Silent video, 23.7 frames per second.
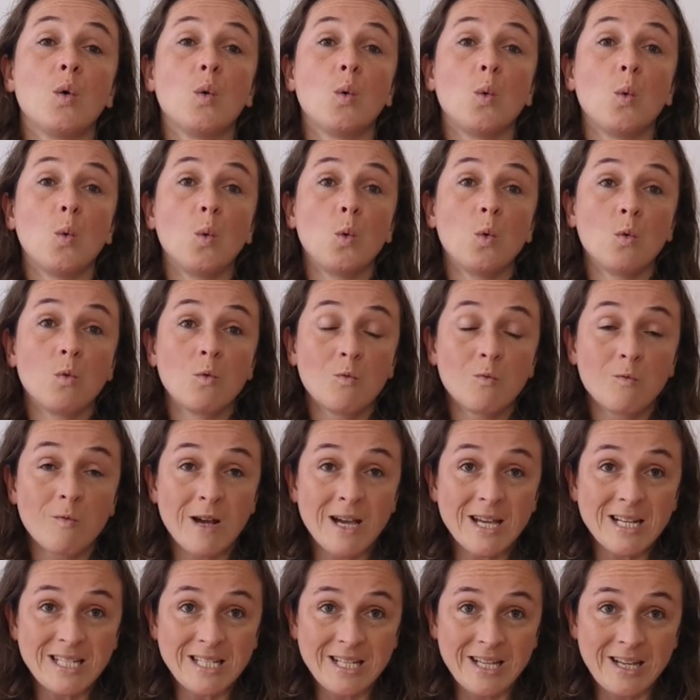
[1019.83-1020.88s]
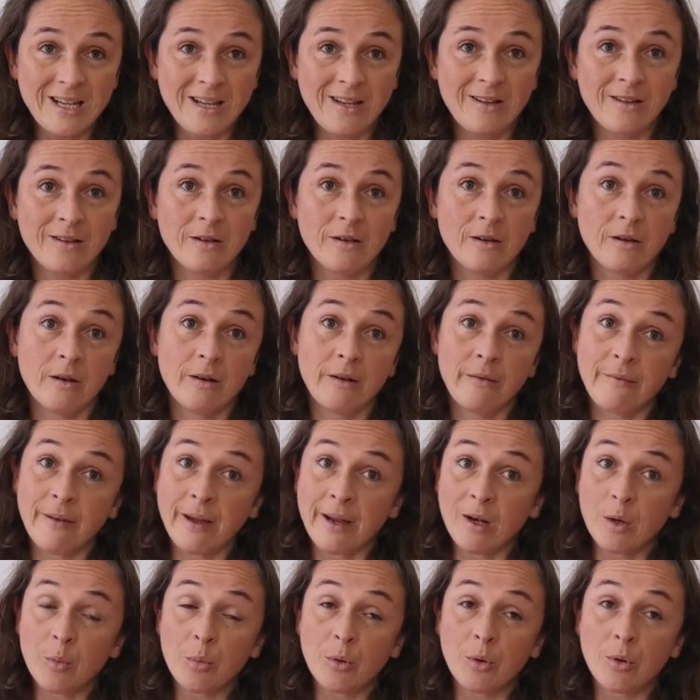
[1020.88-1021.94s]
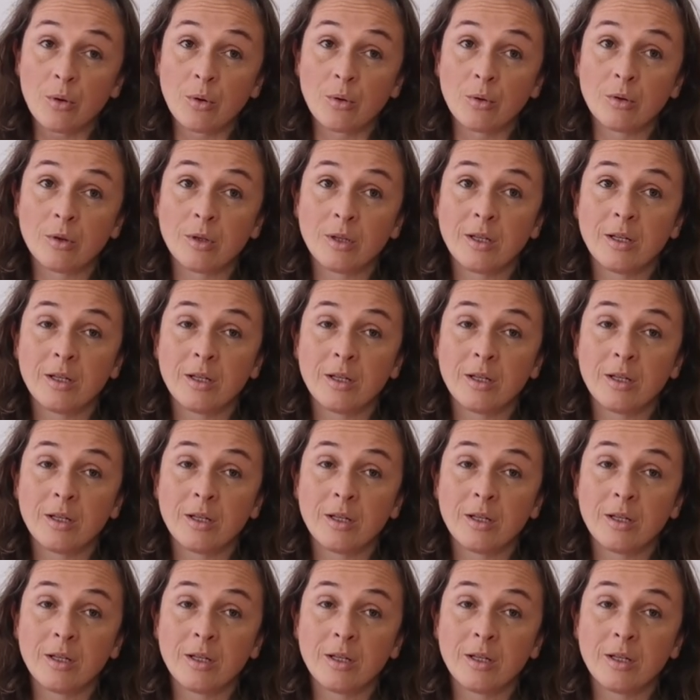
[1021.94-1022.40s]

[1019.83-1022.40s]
already available,